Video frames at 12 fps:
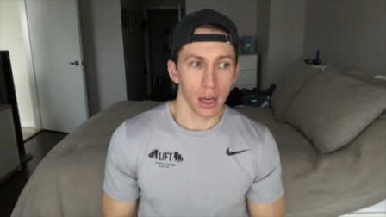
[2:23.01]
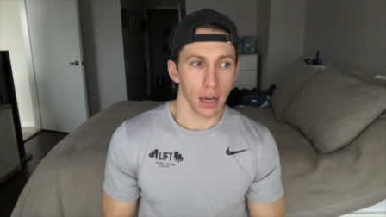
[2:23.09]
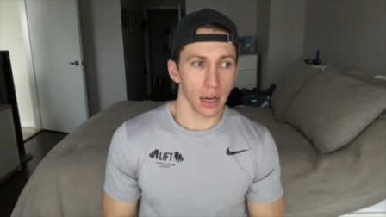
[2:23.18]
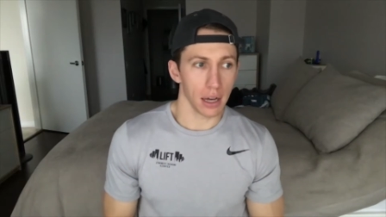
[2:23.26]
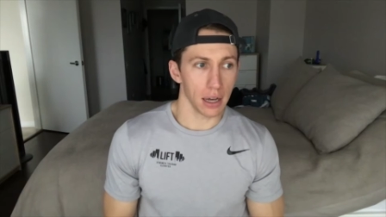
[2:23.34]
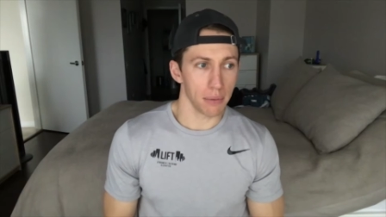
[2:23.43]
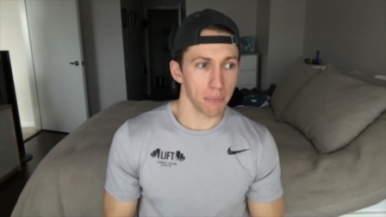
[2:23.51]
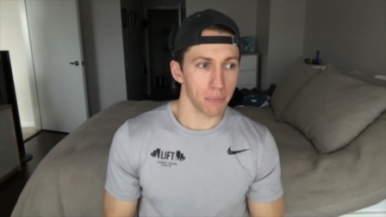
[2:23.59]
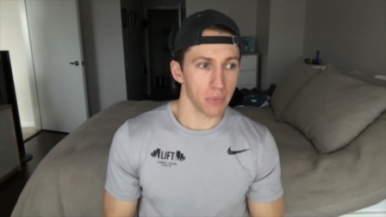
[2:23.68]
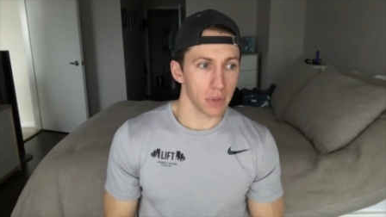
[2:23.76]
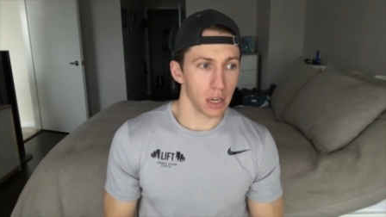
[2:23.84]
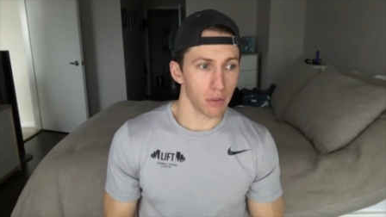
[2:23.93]
And
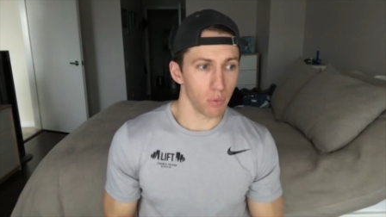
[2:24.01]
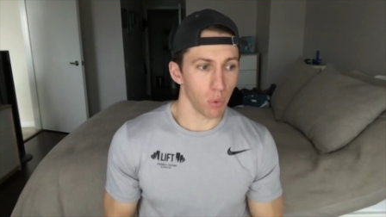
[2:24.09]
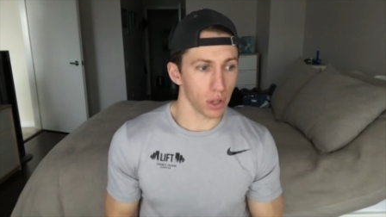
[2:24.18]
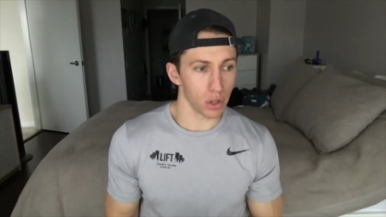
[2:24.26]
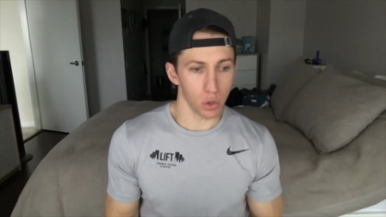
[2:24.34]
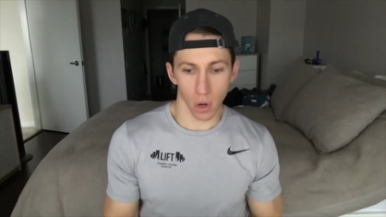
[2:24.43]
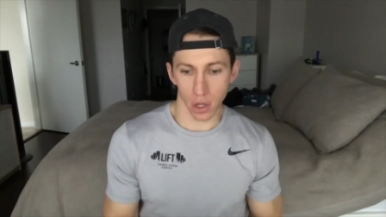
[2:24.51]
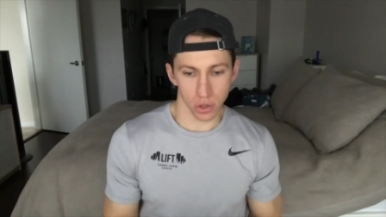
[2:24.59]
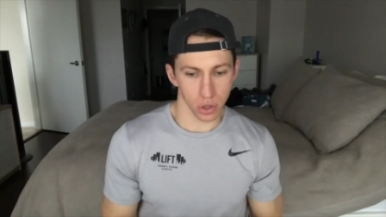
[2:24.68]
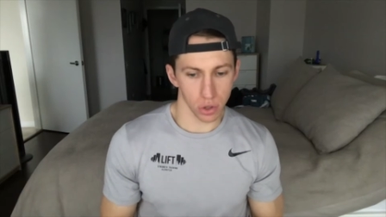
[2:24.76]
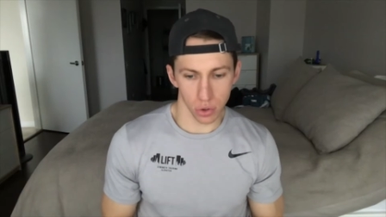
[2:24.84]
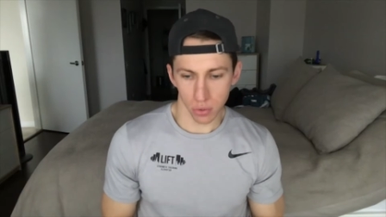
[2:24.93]
whether you want
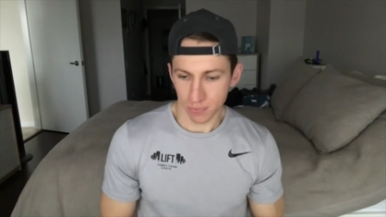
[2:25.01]
to,